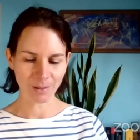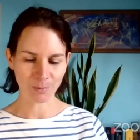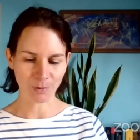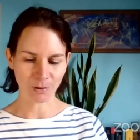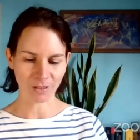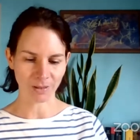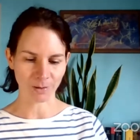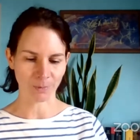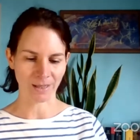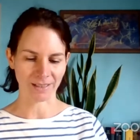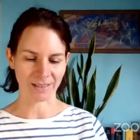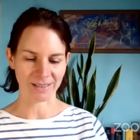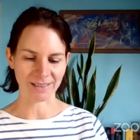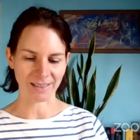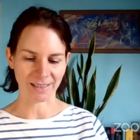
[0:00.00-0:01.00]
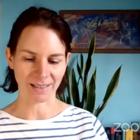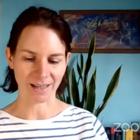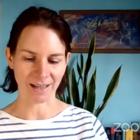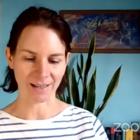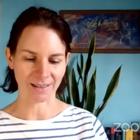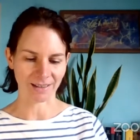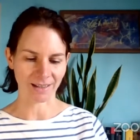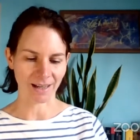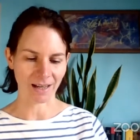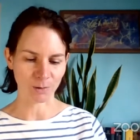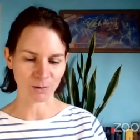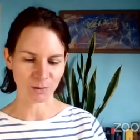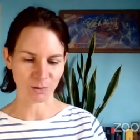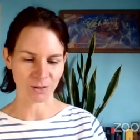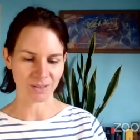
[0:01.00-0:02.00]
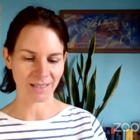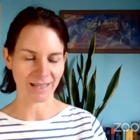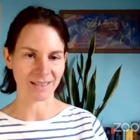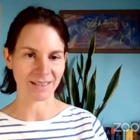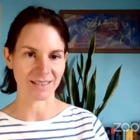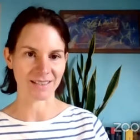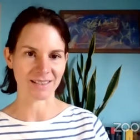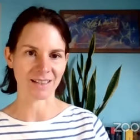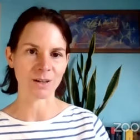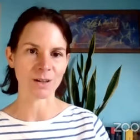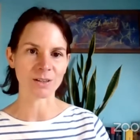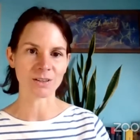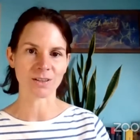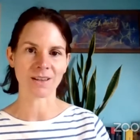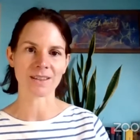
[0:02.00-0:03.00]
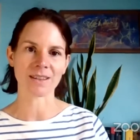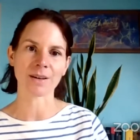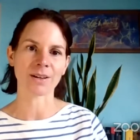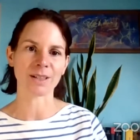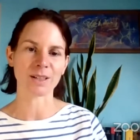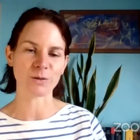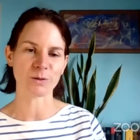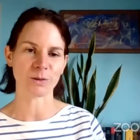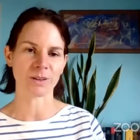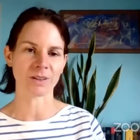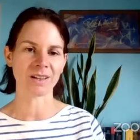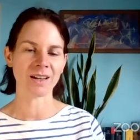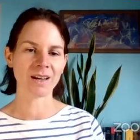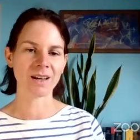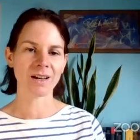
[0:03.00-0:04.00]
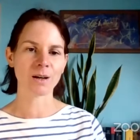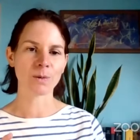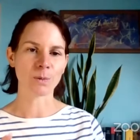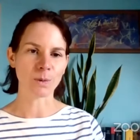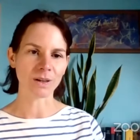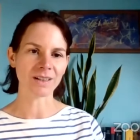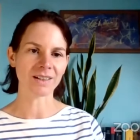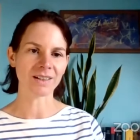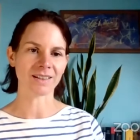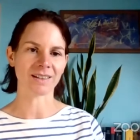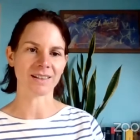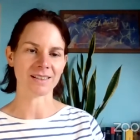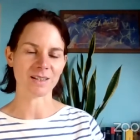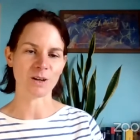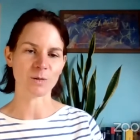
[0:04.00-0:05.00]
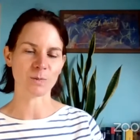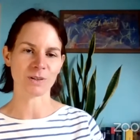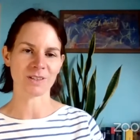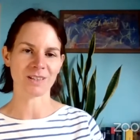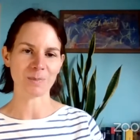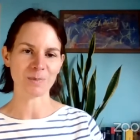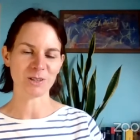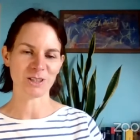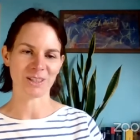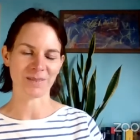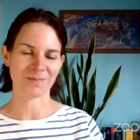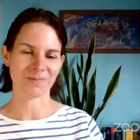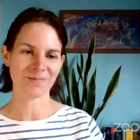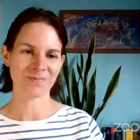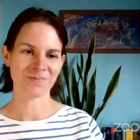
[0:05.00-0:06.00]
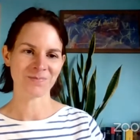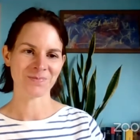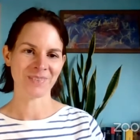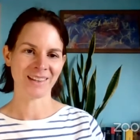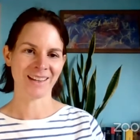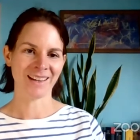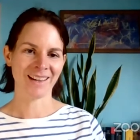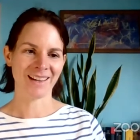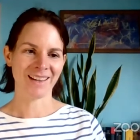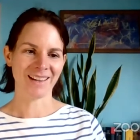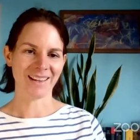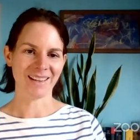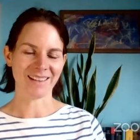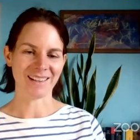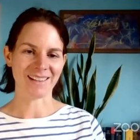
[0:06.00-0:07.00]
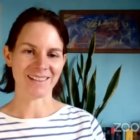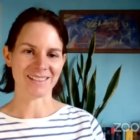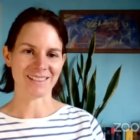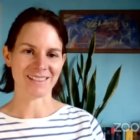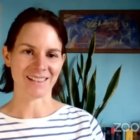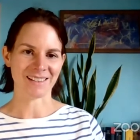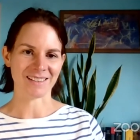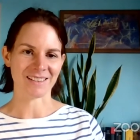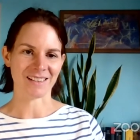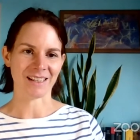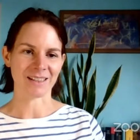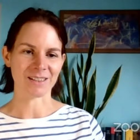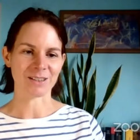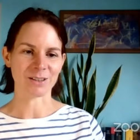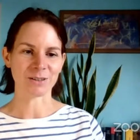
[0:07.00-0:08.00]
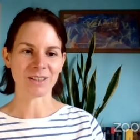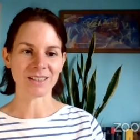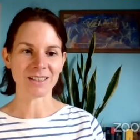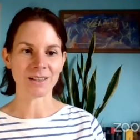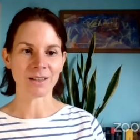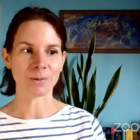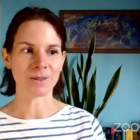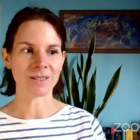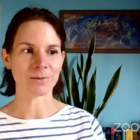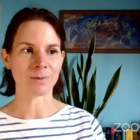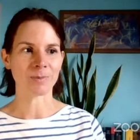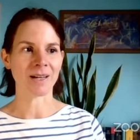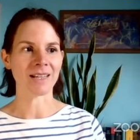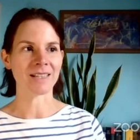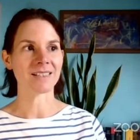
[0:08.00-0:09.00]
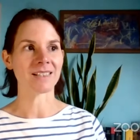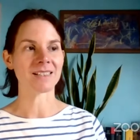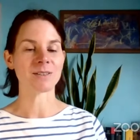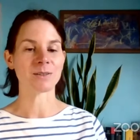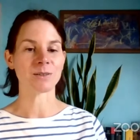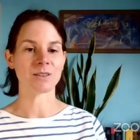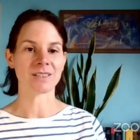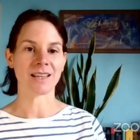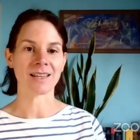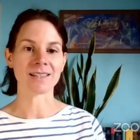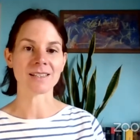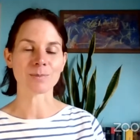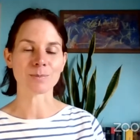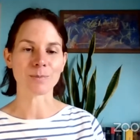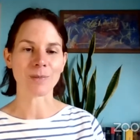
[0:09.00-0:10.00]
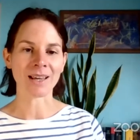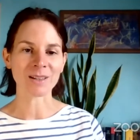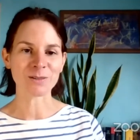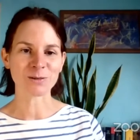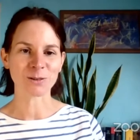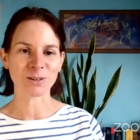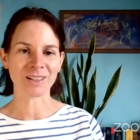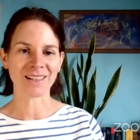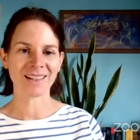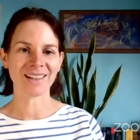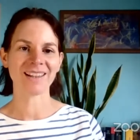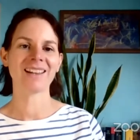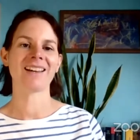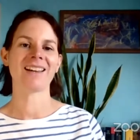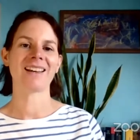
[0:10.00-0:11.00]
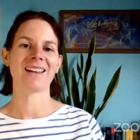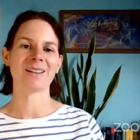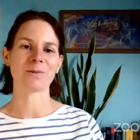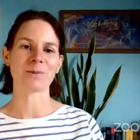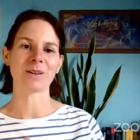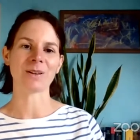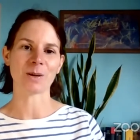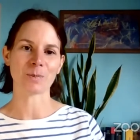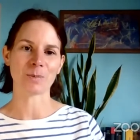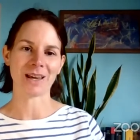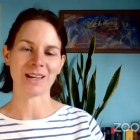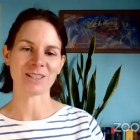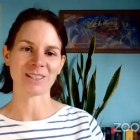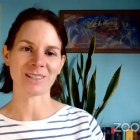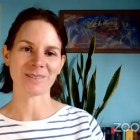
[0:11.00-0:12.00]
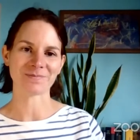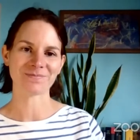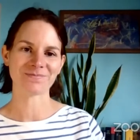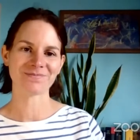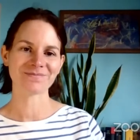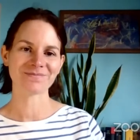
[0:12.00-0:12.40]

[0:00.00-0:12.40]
body awareness and how to sense, and also that there are different qualities of perception in sensing. So Dieter always reminds us to sense mindfully and with compassion.